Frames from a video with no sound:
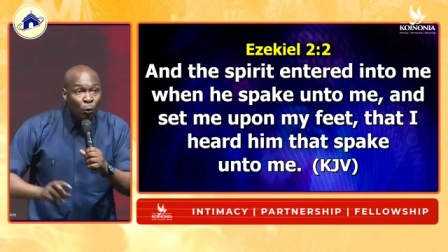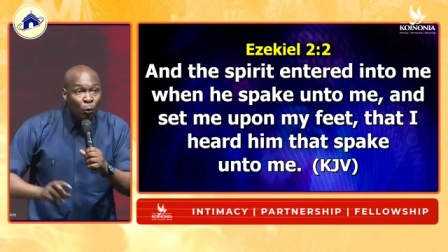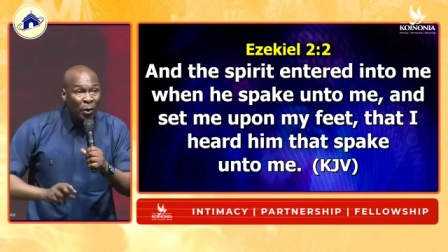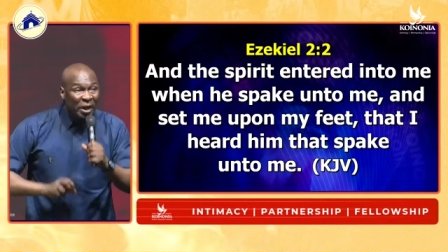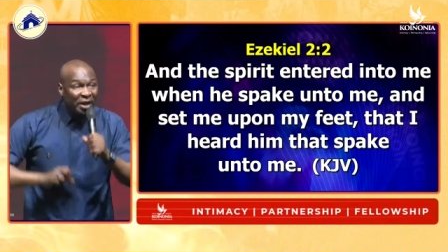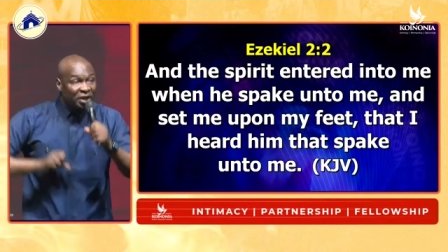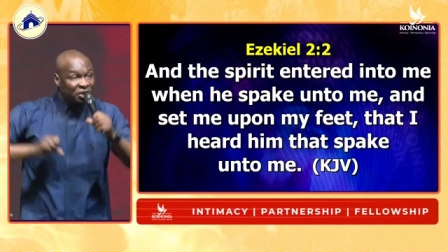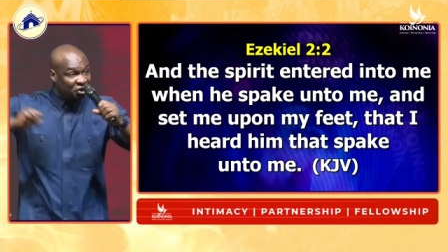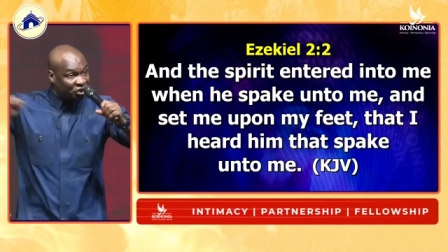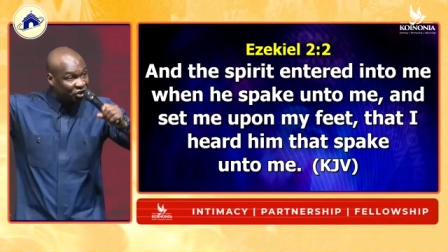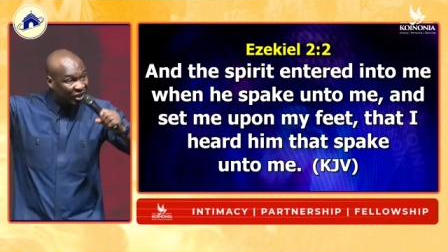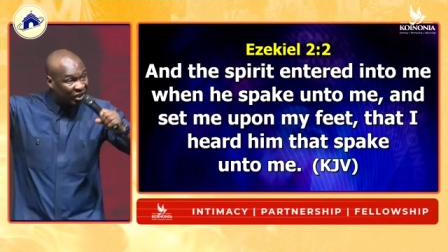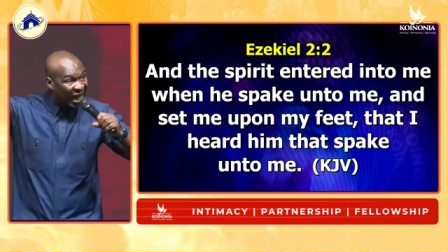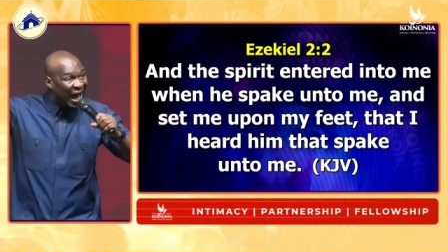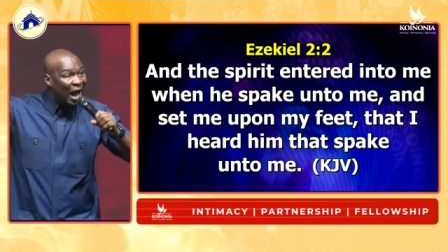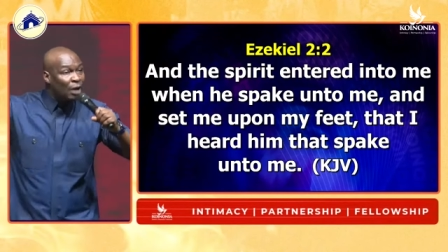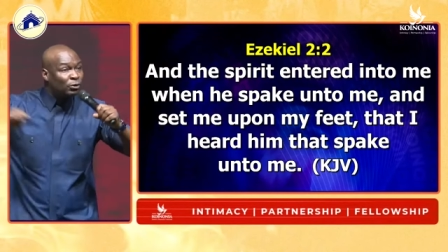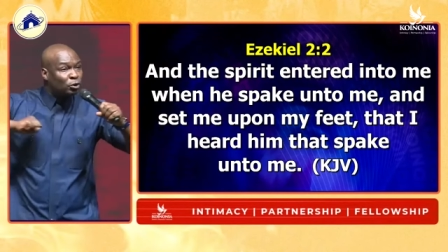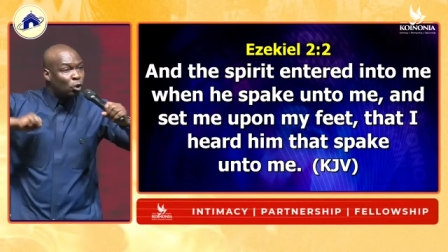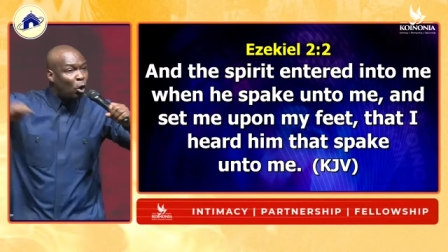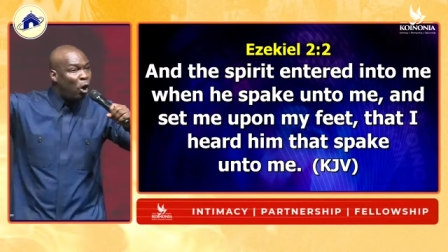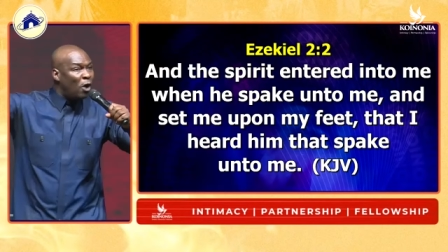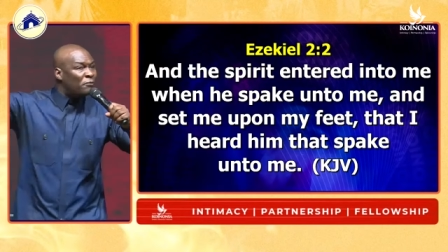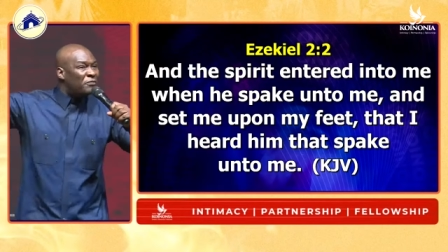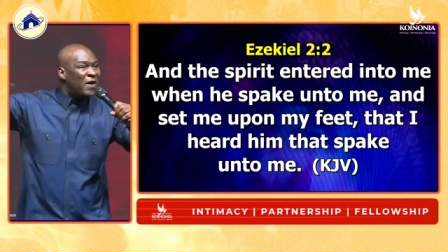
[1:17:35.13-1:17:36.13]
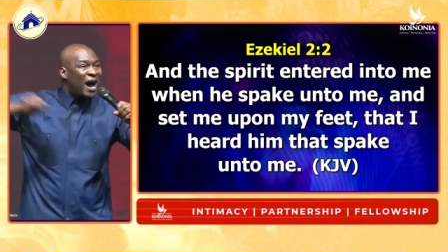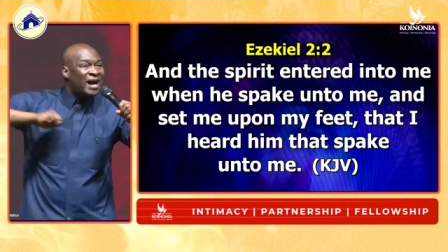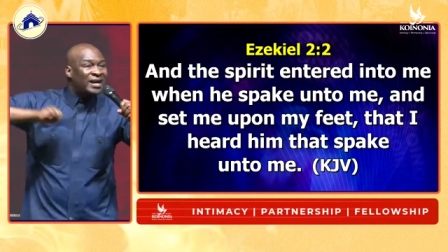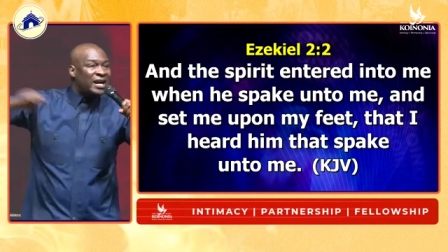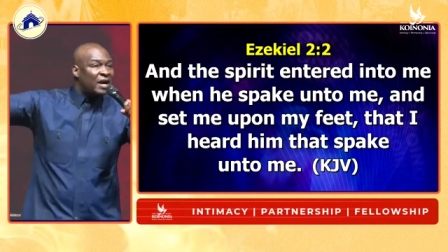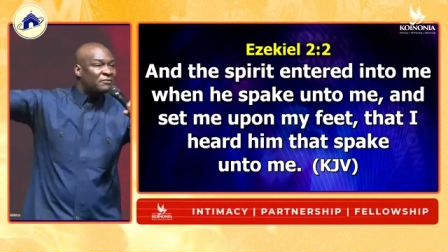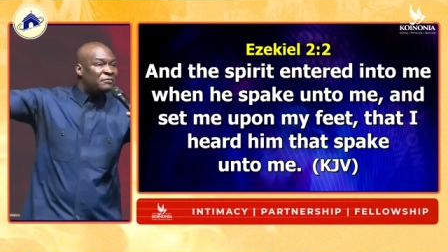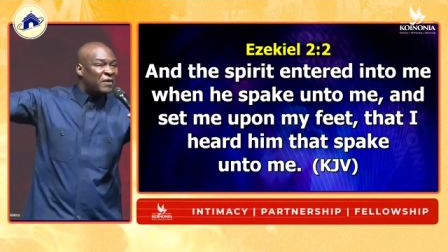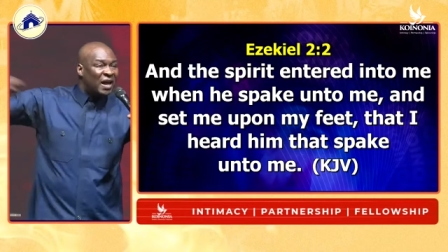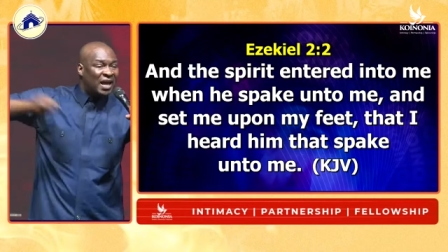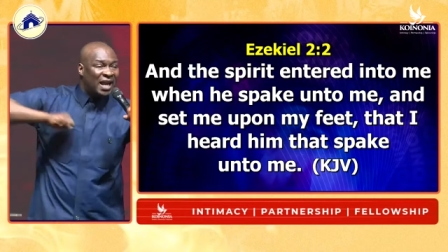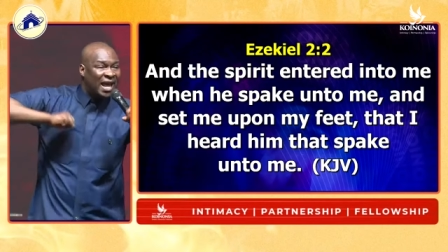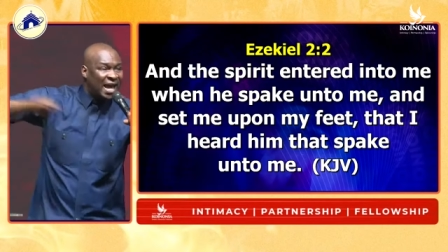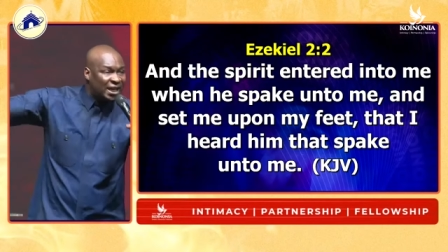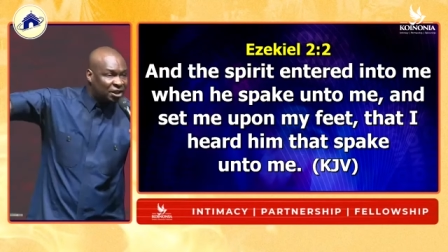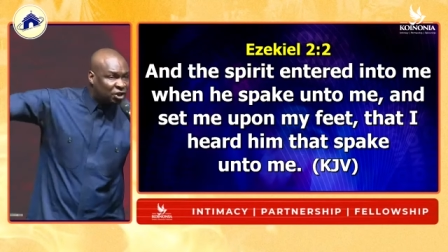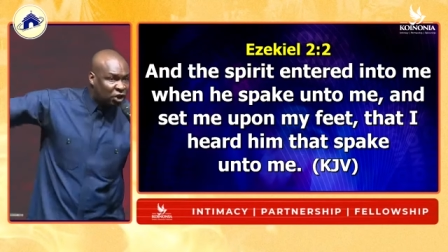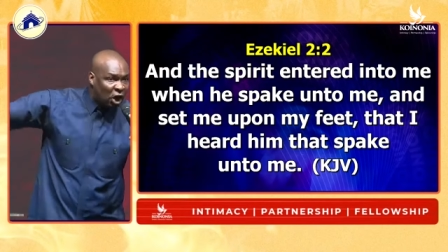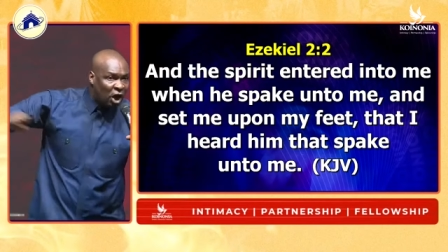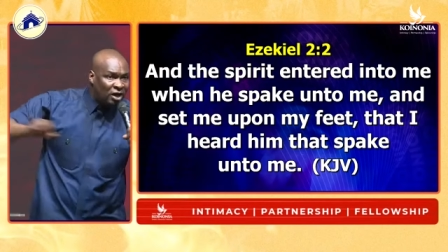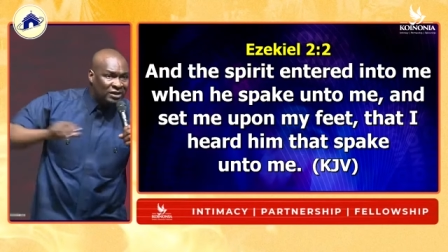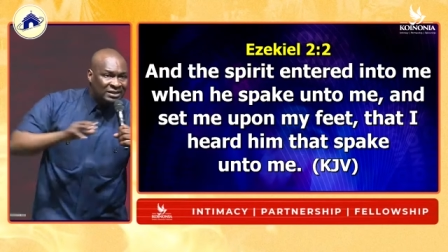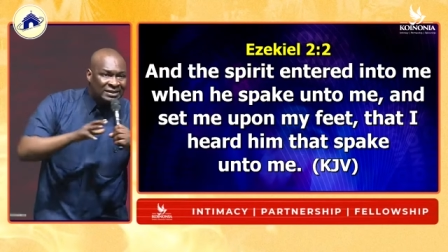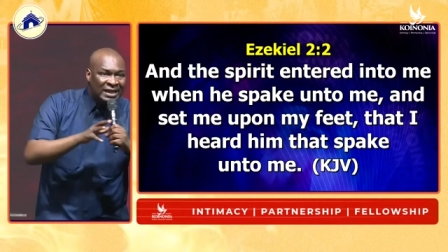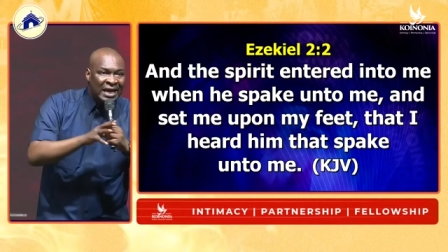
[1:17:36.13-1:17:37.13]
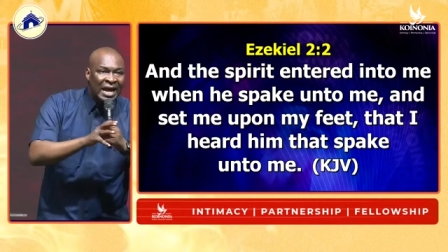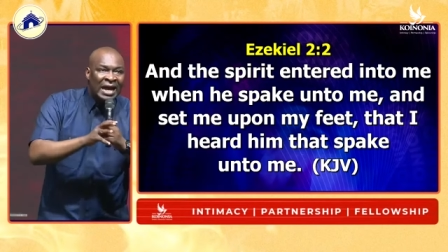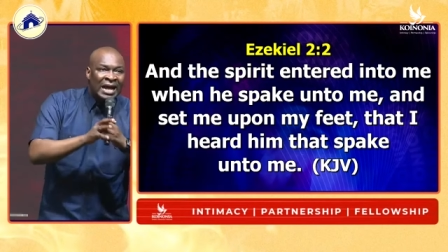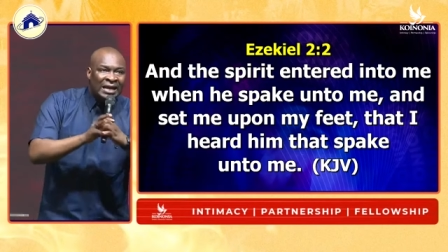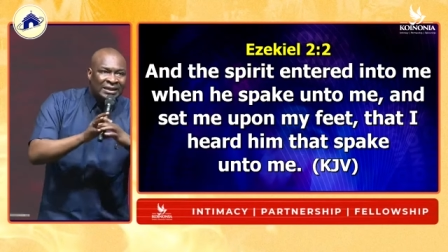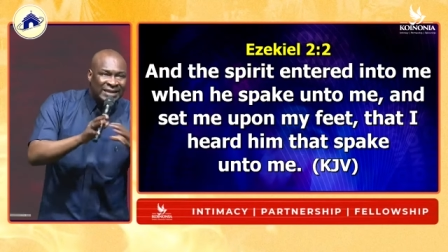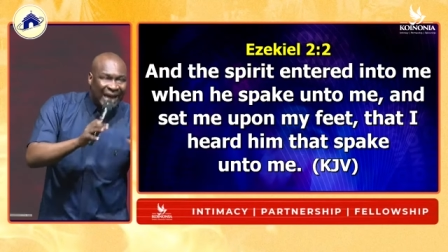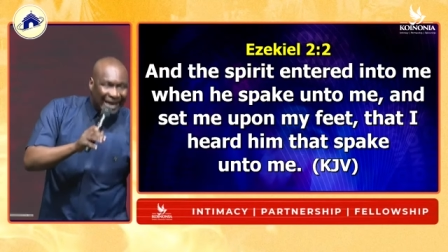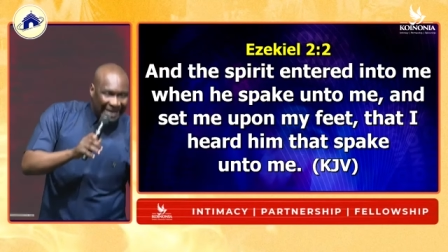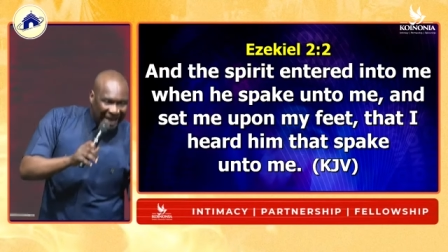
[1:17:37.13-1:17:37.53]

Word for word: We shout over revelations that